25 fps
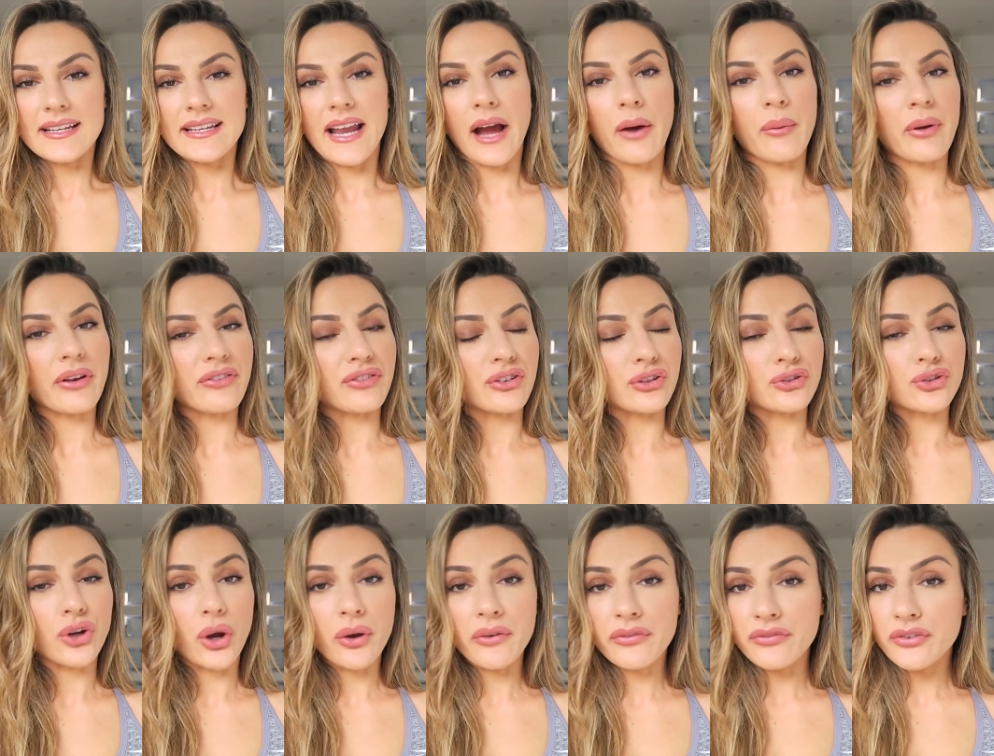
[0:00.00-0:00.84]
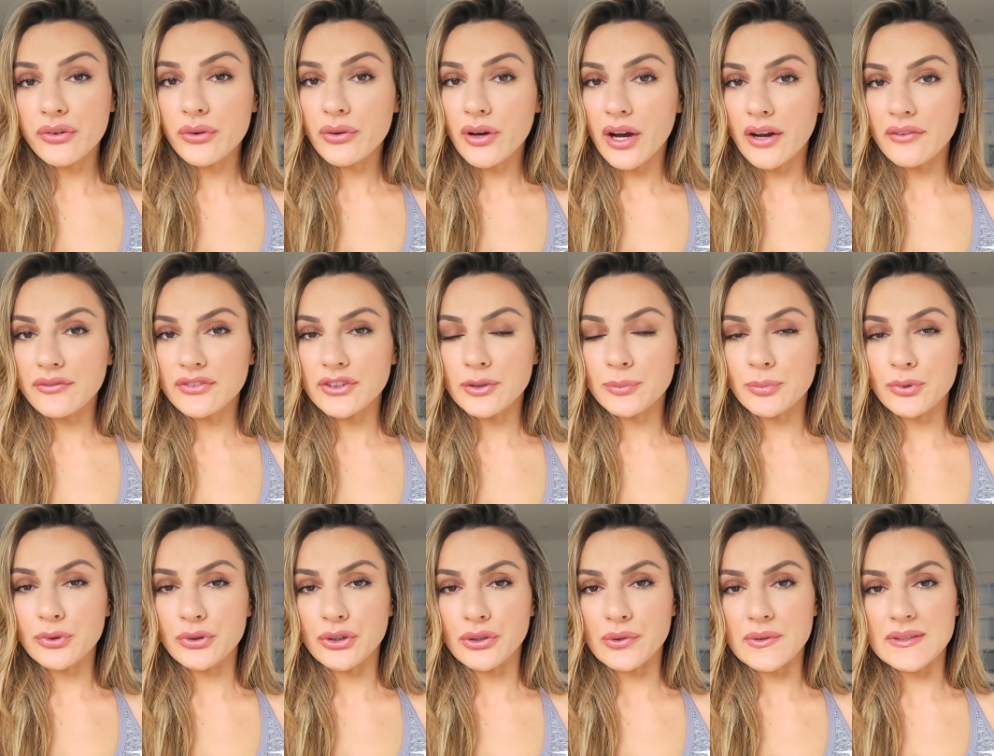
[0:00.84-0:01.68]
Now, if you don't feel
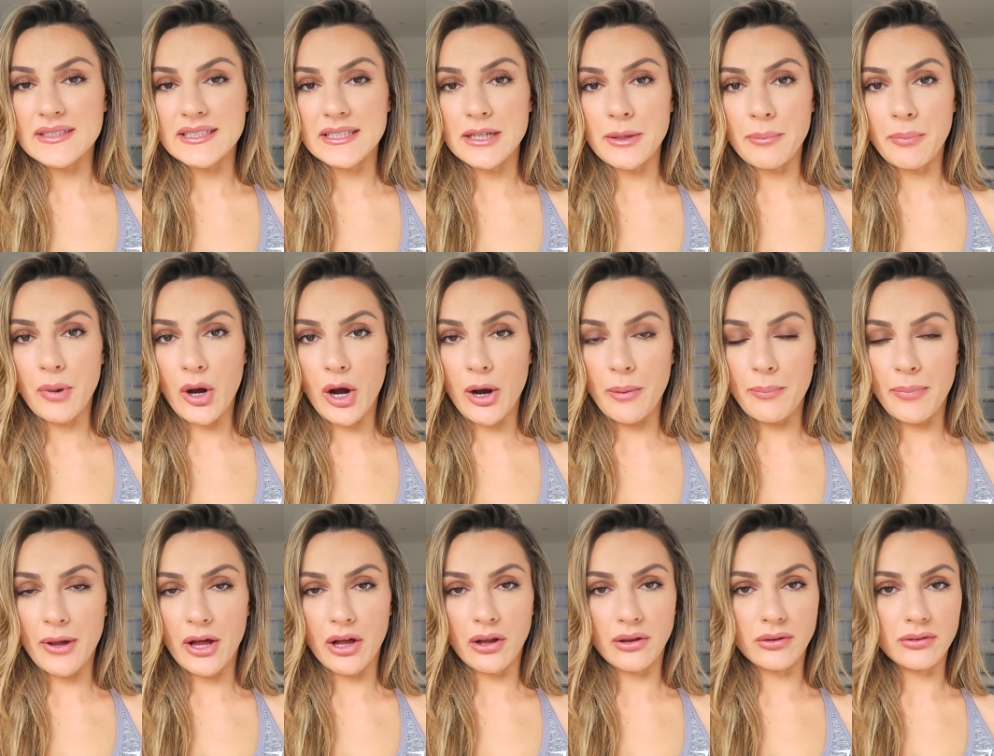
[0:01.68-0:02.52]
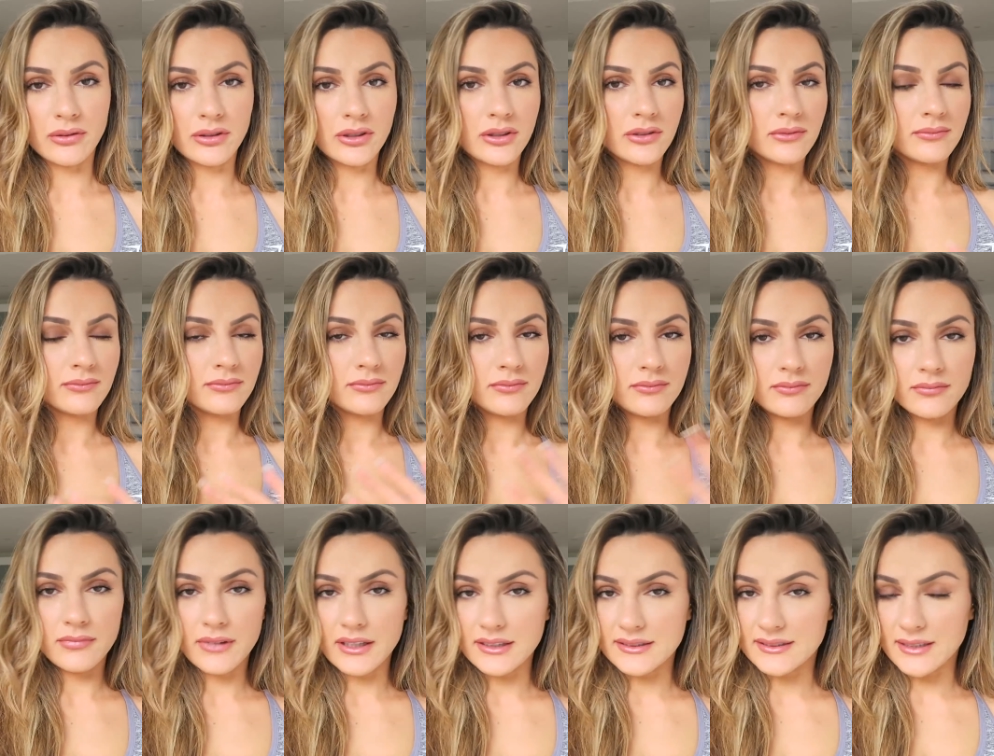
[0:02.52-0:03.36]
comfortable using a barbell,
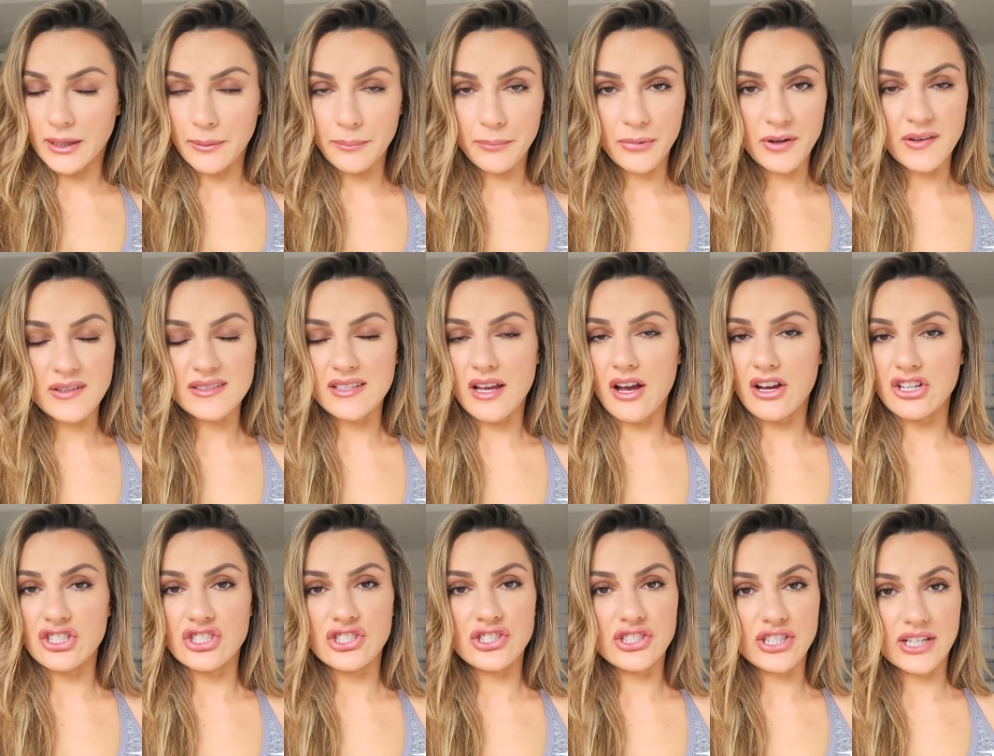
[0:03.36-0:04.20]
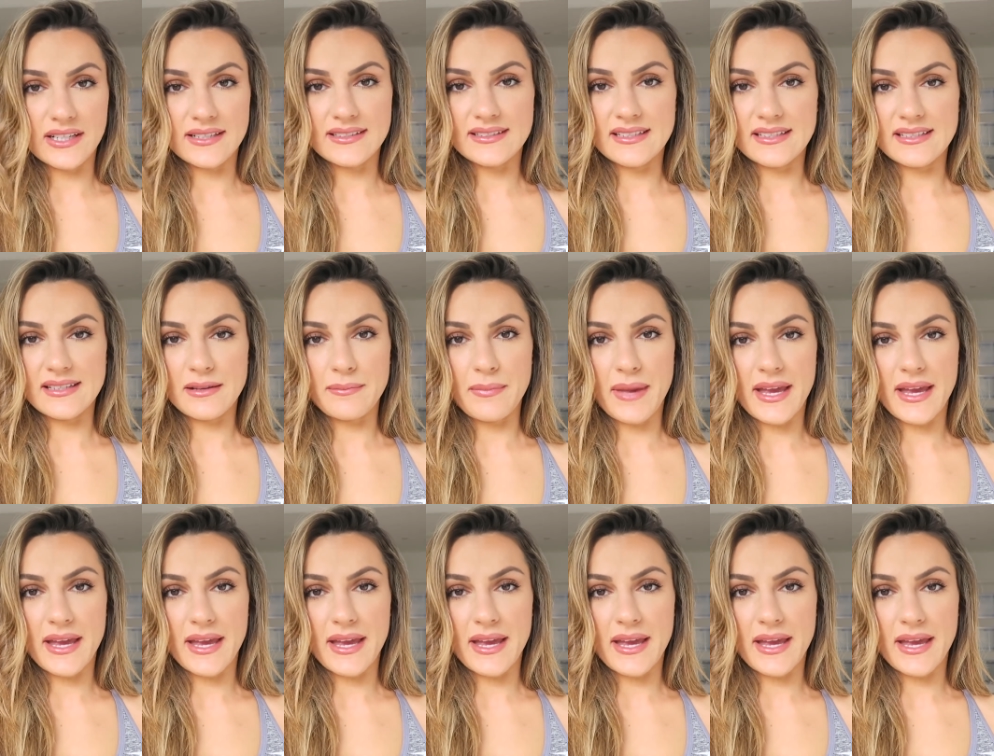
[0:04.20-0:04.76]
dumbbells are just as